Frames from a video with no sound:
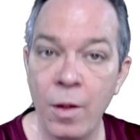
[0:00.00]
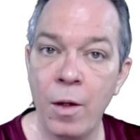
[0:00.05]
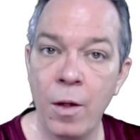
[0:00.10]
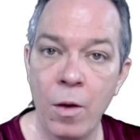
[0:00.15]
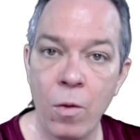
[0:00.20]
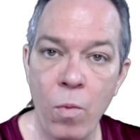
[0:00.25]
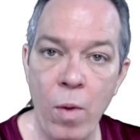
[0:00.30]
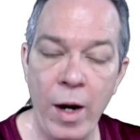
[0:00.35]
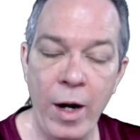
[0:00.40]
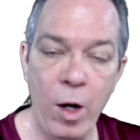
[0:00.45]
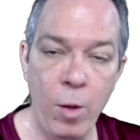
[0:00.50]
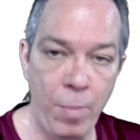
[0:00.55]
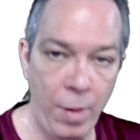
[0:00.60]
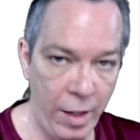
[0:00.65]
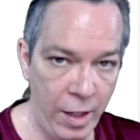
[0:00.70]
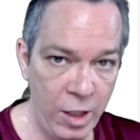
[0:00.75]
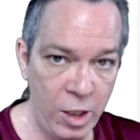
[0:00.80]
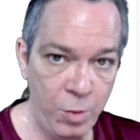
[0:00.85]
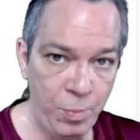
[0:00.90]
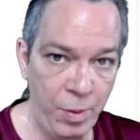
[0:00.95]
right here
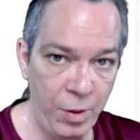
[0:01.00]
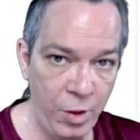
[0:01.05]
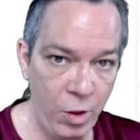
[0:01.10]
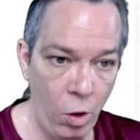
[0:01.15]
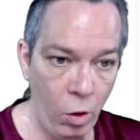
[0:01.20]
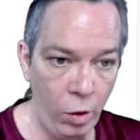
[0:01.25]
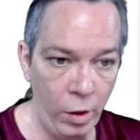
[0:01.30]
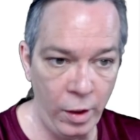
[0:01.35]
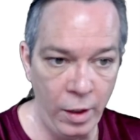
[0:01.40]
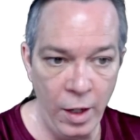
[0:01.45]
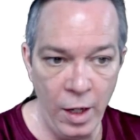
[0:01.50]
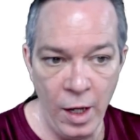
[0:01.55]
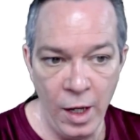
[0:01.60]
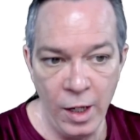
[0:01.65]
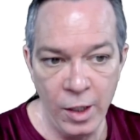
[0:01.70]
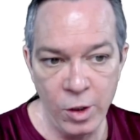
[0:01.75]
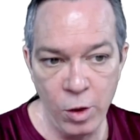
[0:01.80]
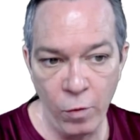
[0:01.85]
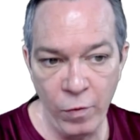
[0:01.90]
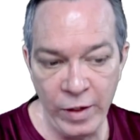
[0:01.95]
by Hispaniola.
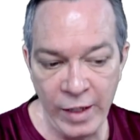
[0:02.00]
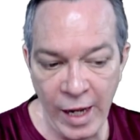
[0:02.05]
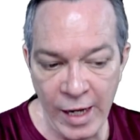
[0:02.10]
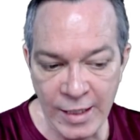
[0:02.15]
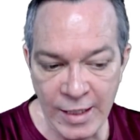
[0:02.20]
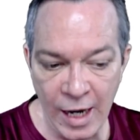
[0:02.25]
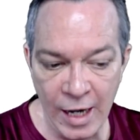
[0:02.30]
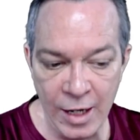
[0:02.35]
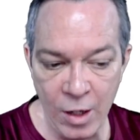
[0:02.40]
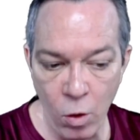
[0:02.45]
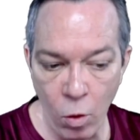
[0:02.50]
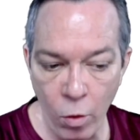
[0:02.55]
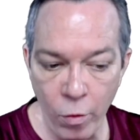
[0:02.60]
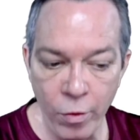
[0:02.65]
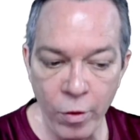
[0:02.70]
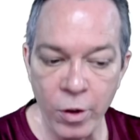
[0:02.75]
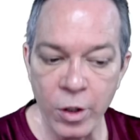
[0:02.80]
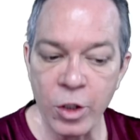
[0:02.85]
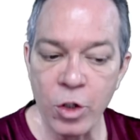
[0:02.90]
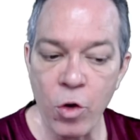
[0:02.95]
So if it takes that
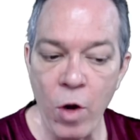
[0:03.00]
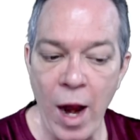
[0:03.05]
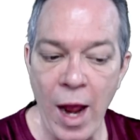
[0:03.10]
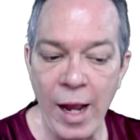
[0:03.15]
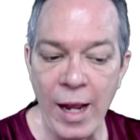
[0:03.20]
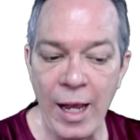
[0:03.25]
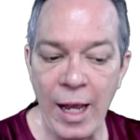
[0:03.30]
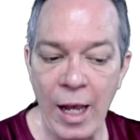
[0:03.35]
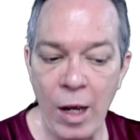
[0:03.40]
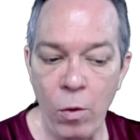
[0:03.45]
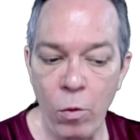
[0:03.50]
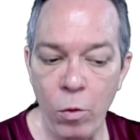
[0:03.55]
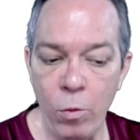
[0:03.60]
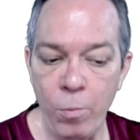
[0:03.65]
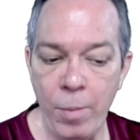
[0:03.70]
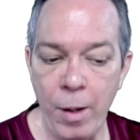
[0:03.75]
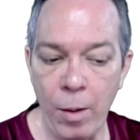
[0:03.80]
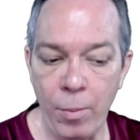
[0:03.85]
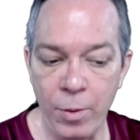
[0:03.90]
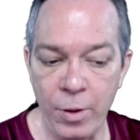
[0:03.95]
northern track, it would
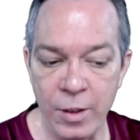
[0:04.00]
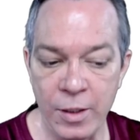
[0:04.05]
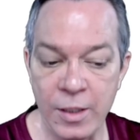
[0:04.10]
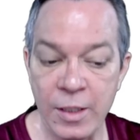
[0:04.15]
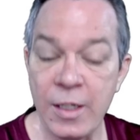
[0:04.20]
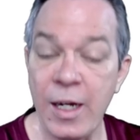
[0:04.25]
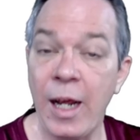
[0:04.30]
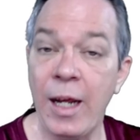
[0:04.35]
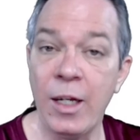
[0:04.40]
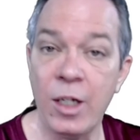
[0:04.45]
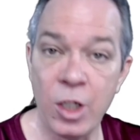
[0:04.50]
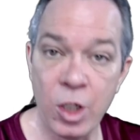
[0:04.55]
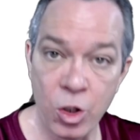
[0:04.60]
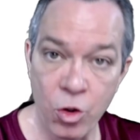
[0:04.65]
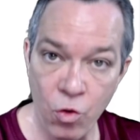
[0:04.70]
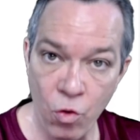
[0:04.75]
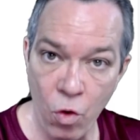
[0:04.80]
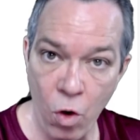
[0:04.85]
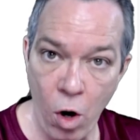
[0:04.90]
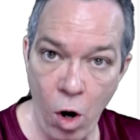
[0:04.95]
be able to stay
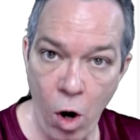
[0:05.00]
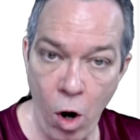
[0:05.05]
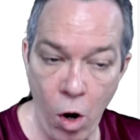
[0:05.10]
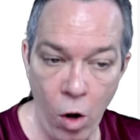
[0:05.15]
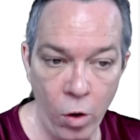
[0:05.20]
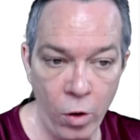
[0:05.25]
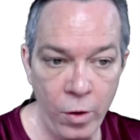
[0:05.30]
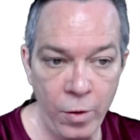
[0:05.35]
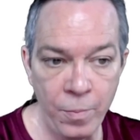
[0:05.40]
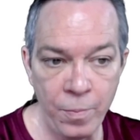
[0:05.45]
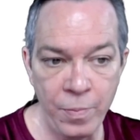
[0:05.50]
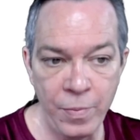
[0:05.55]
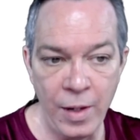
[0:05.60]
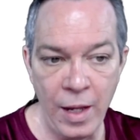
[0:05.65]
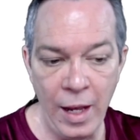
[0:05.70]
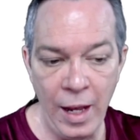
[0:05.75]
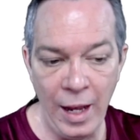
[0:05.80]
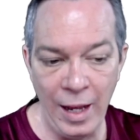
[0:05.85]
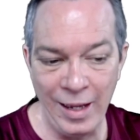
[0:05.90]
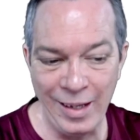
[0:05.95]
strong
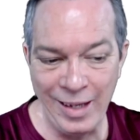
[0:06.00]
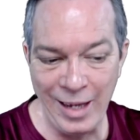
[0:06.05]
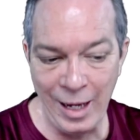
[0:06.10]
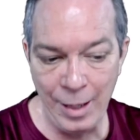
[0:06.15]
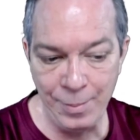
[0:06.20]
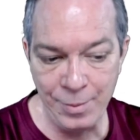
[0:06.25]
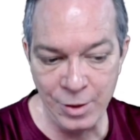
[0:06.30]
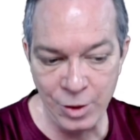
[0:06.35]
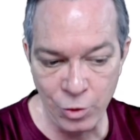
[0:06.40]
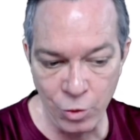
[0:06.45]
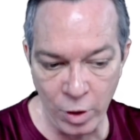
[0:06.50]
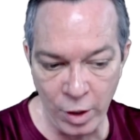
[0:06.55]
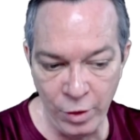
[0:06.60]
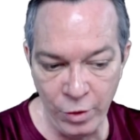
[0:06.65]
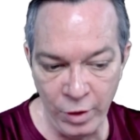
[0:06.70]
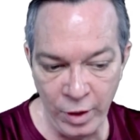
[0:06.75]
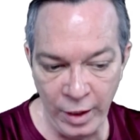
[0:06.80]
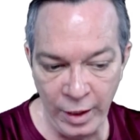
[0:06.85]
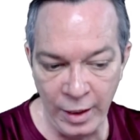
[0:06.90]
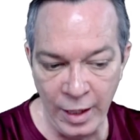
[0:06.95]
and keep
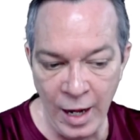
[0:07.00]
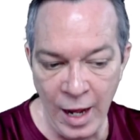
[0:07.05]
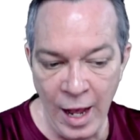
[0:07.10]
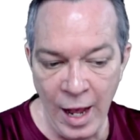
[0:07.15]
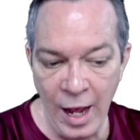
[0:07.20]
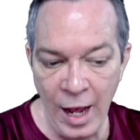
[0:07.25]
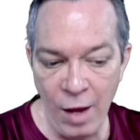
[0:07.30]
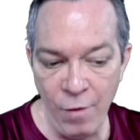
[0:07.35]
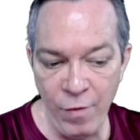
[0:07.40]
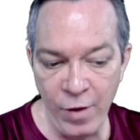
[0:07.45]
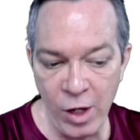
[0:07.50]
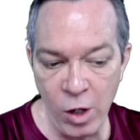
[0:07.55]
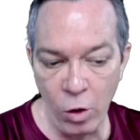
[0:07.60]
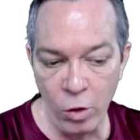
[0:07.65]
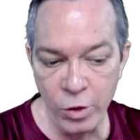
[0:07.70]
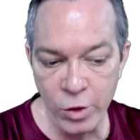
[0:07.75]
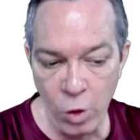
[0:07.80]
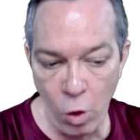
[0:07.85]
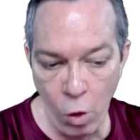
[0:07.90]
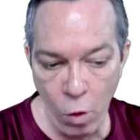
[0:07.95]
strengthening. If it
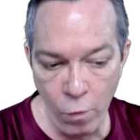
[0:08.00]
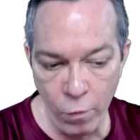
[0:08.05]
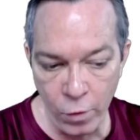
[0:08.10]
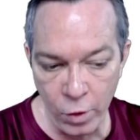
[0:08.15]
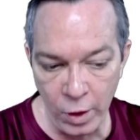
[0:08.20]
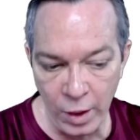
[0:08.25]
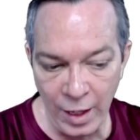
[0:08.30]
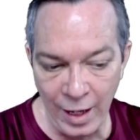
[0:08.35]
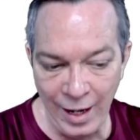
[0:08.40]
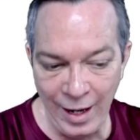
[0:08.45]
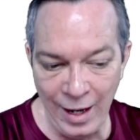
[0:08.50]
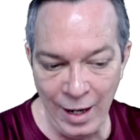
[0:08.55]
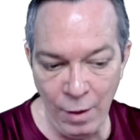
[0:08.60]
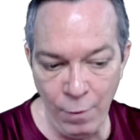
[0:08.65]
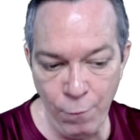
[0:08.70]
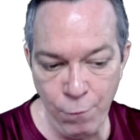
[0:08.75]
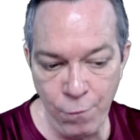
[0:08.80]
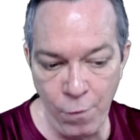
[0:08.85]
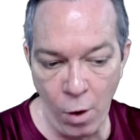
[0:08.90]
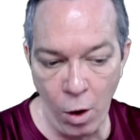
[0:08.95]
goes over
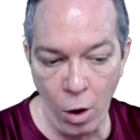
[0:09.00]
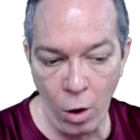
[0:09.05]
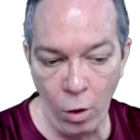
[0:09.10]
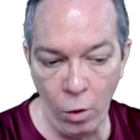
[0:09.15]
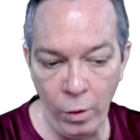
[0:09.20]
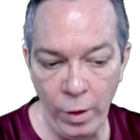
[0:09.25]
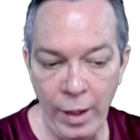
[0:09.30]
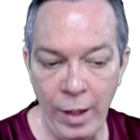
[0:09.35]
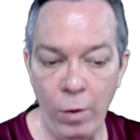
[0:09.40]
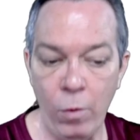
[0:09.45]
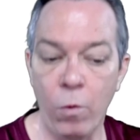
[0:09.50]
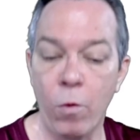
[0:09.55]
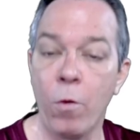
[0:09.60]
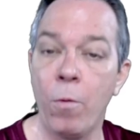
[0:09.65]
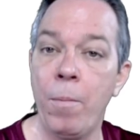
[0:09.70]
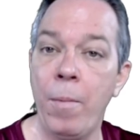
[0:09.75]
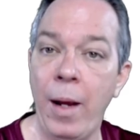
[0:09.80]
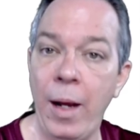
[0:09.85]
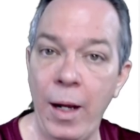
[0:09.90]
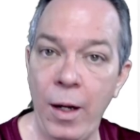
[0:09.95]
landfall, it will
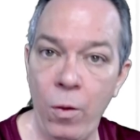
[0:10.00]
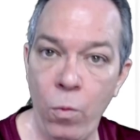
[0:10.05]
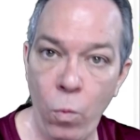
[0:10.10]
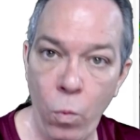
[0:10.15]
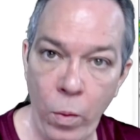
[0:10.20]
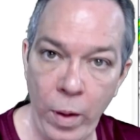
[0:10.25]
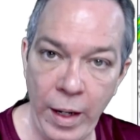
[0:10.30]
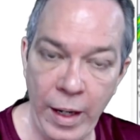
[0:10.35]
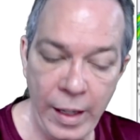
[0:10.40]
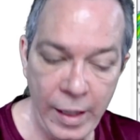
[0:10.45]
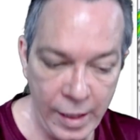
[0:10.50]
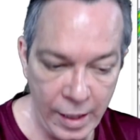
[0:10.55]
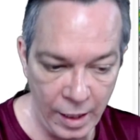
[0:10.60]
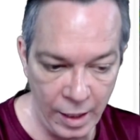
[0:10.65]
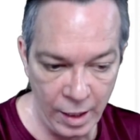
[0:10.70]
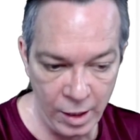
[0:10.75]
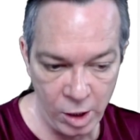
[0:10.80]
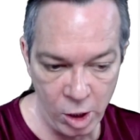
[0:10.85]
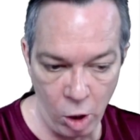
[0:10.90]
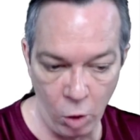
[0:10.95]
remain weak
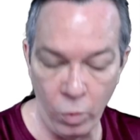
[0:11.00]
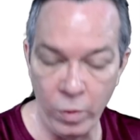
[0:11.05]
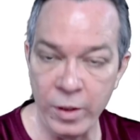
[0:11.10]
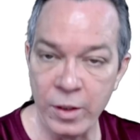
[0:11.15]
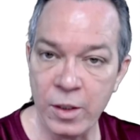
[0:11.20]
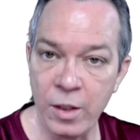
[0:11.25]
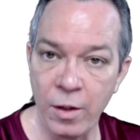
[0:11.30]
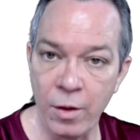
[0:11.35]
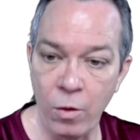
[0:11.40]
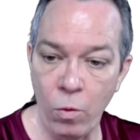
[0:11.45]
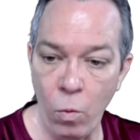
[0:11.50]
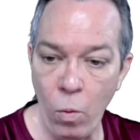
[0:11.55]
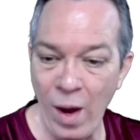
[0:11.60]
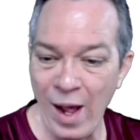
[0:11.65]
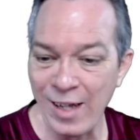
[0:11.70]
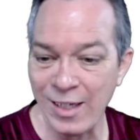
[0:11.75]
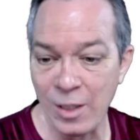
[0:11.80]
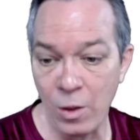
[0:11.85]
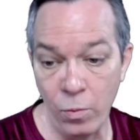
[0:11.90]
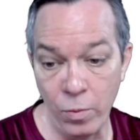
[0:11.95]
and go into the
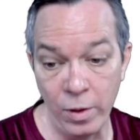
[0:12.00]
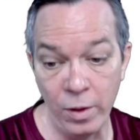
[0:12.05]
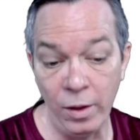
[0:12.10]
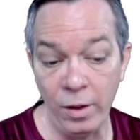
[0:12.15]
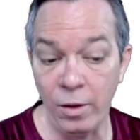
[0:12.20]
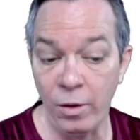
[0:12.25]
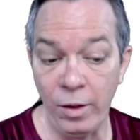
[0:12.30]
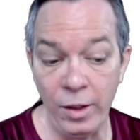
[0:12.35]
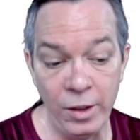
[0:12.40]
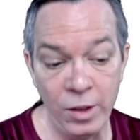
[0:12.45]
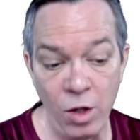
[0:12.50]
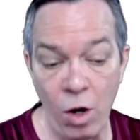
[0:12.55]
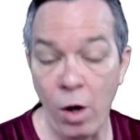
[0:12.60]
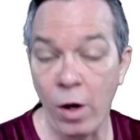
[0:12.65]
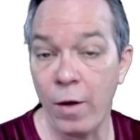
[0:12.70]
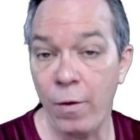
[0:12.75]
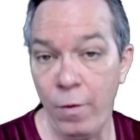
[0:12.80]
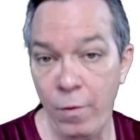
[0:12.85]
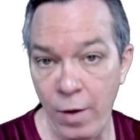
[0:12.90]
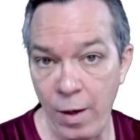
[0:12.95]
west. And we're literally
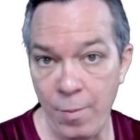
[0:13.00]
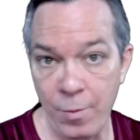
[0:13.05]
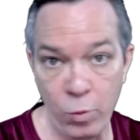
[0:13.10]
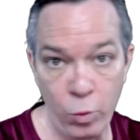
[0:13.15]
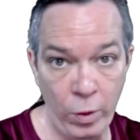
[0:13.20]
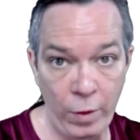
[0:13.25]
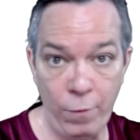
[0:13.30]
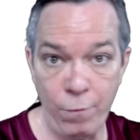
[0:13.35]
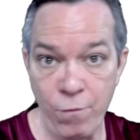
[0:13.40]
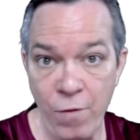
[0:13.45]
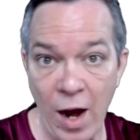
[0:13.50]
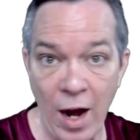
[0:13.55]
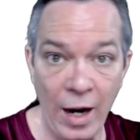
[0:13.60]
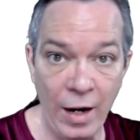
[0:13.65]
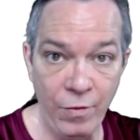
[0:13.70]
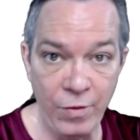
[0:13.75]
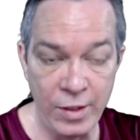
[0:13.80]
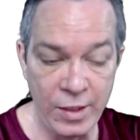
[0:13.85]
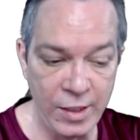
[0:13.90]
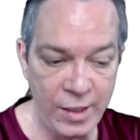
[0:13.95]
talking in between
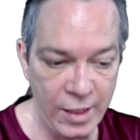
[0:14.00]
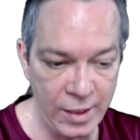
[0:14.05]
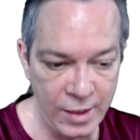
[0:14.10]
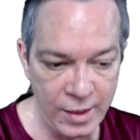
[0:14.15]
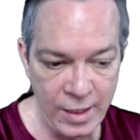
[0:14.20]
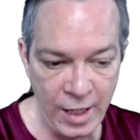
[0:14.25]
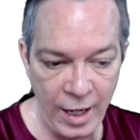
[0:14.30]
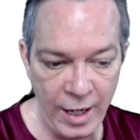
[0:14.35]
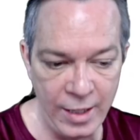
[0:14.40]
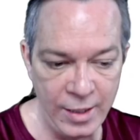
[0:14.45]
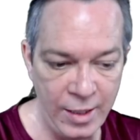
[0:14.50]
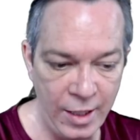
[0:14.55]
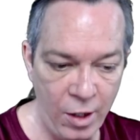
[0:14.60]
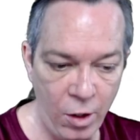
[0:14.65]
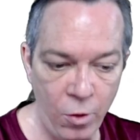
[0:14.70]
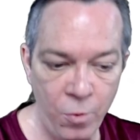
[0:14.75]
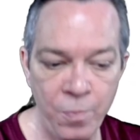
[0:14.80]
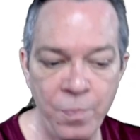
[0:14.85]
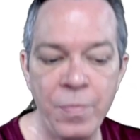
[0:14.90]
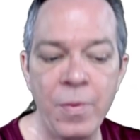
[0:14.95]
5 and 6 days here.